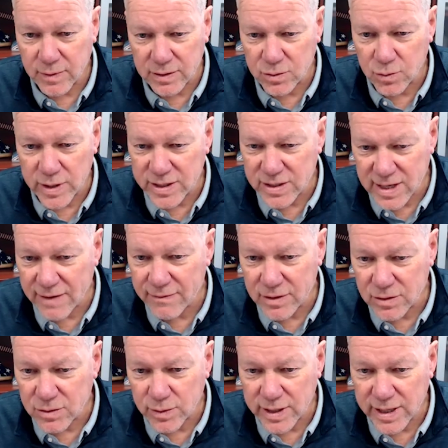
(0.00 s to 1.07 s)
27,
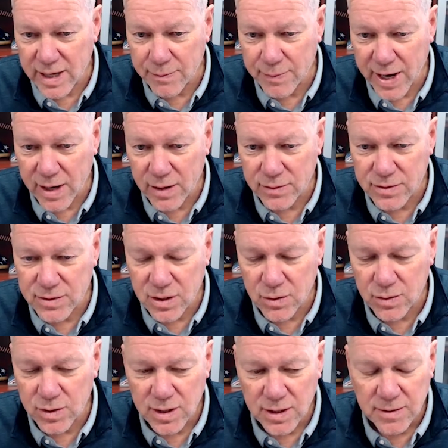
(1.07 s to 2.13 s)
28 pounds.
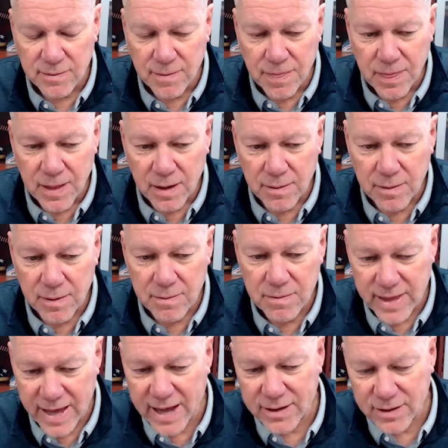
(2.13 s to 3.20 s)
So
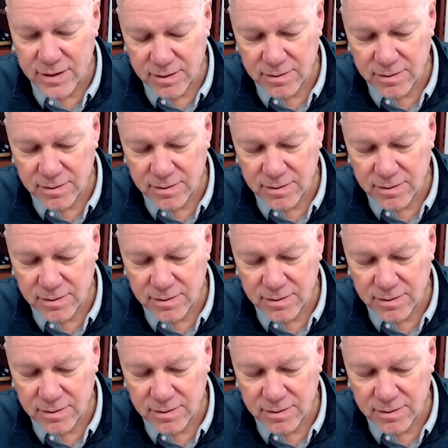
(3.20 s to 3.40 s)
that,